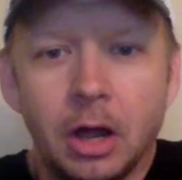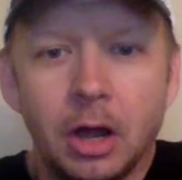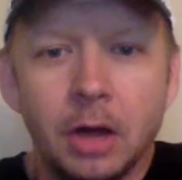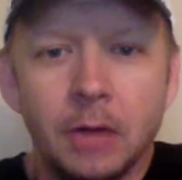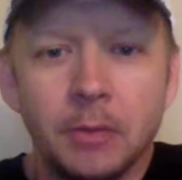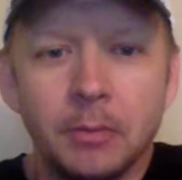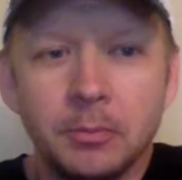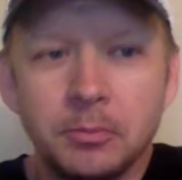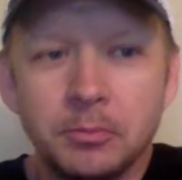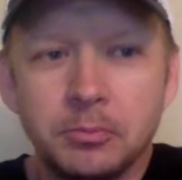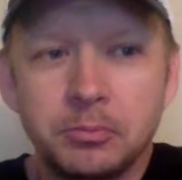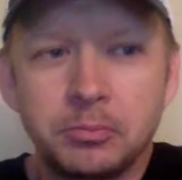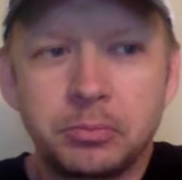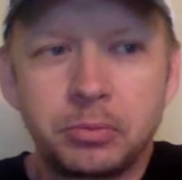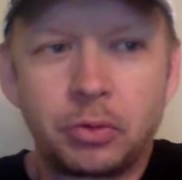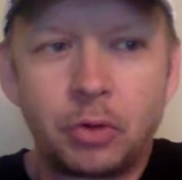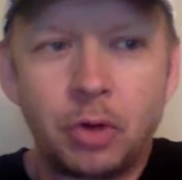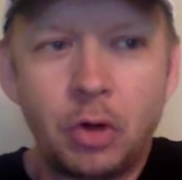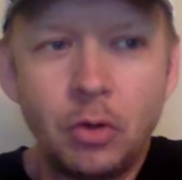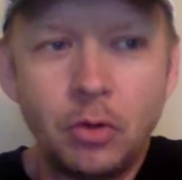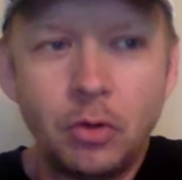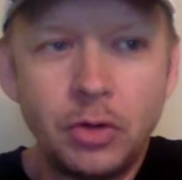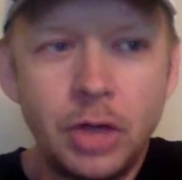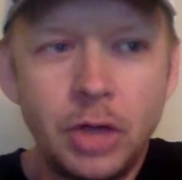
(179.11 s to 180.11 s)
Um,
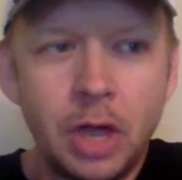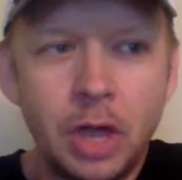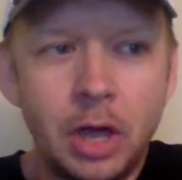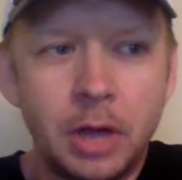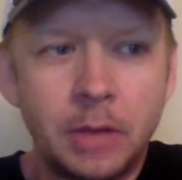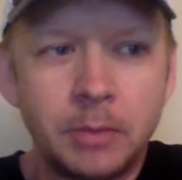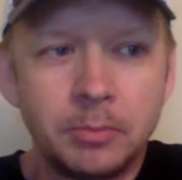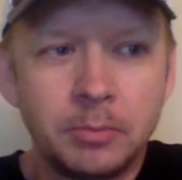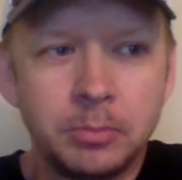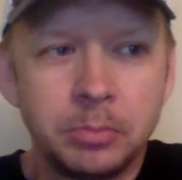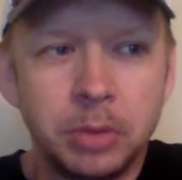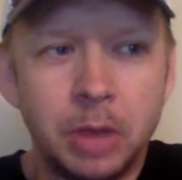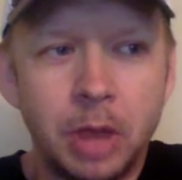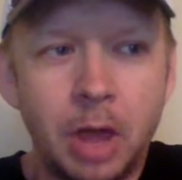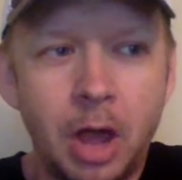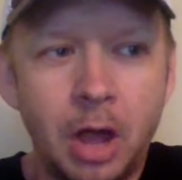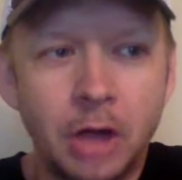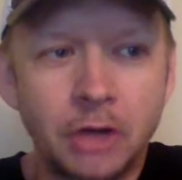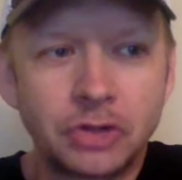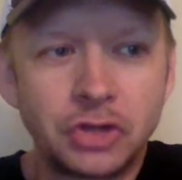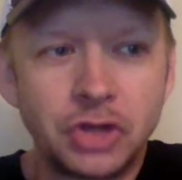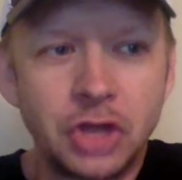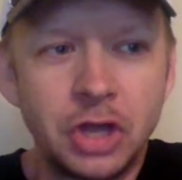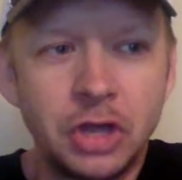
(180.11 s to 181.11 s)
pro gun
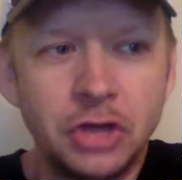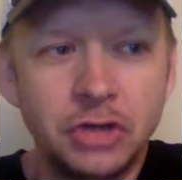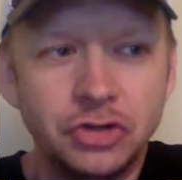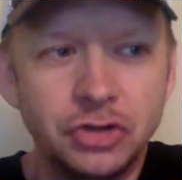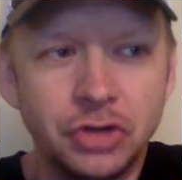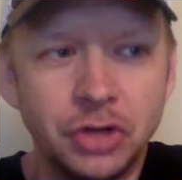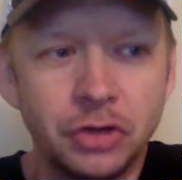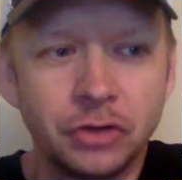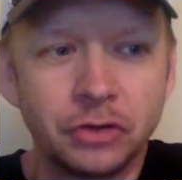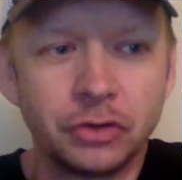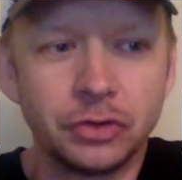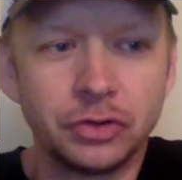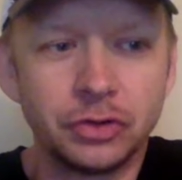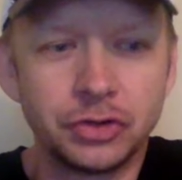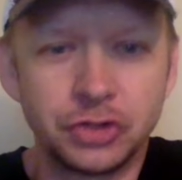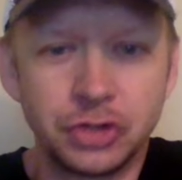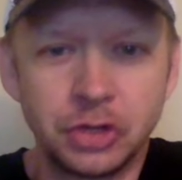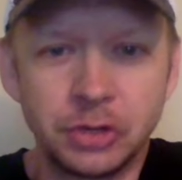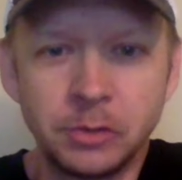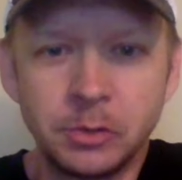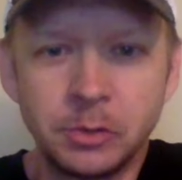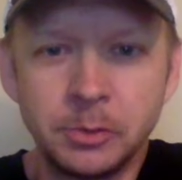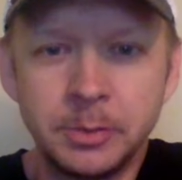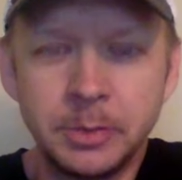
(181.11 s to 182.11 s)
blogs in general
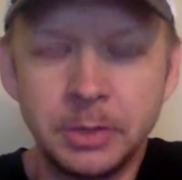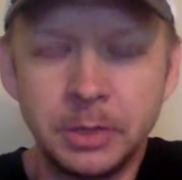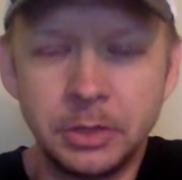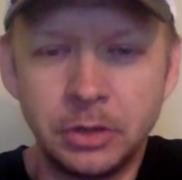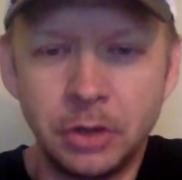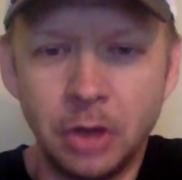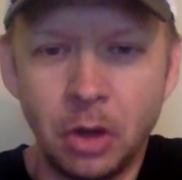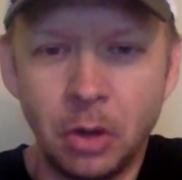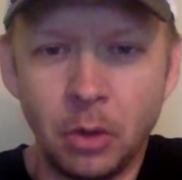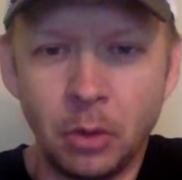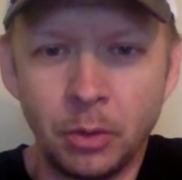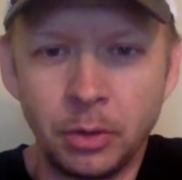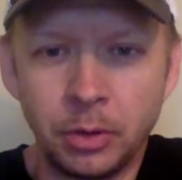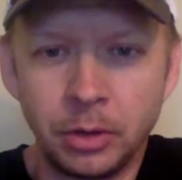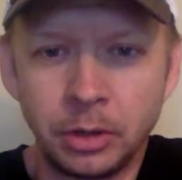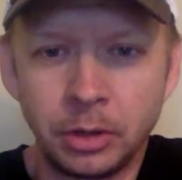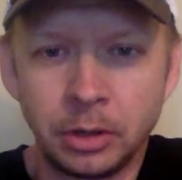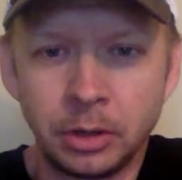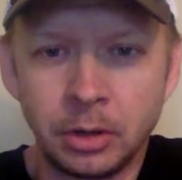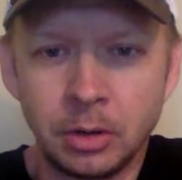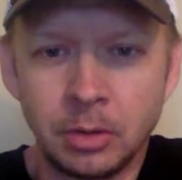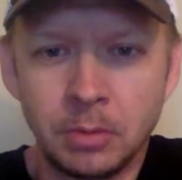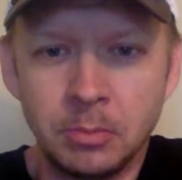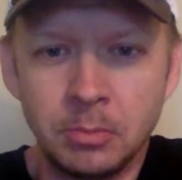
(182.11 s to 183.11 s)
seem to be
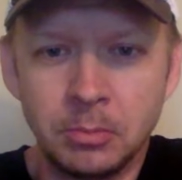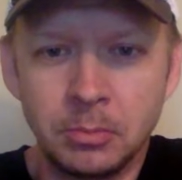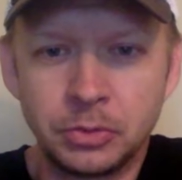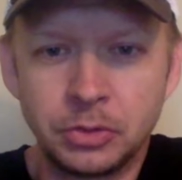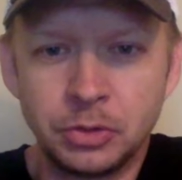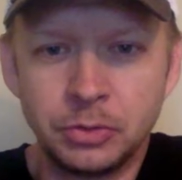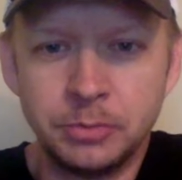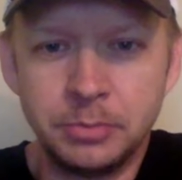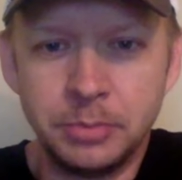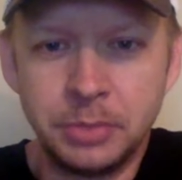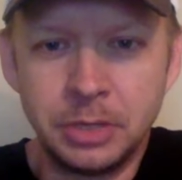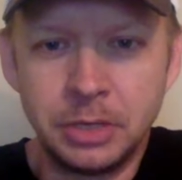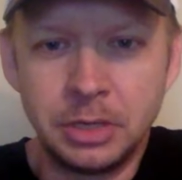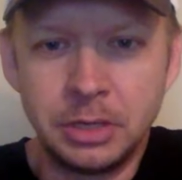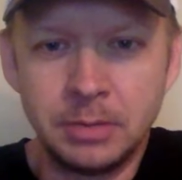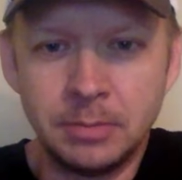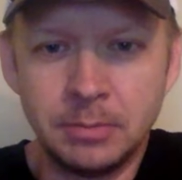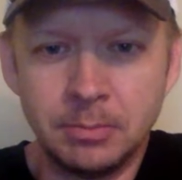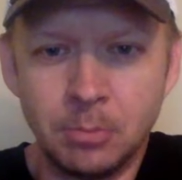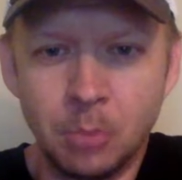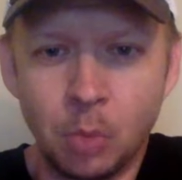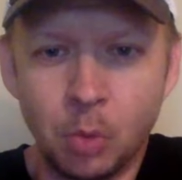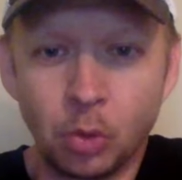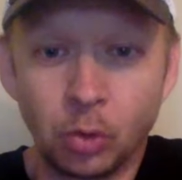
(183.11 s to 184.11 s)
going to be
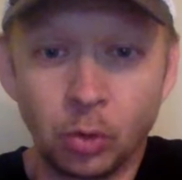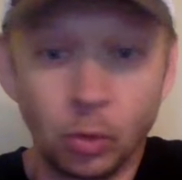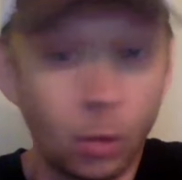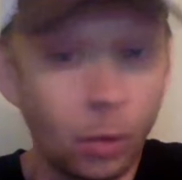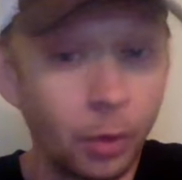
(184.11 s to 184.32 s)
more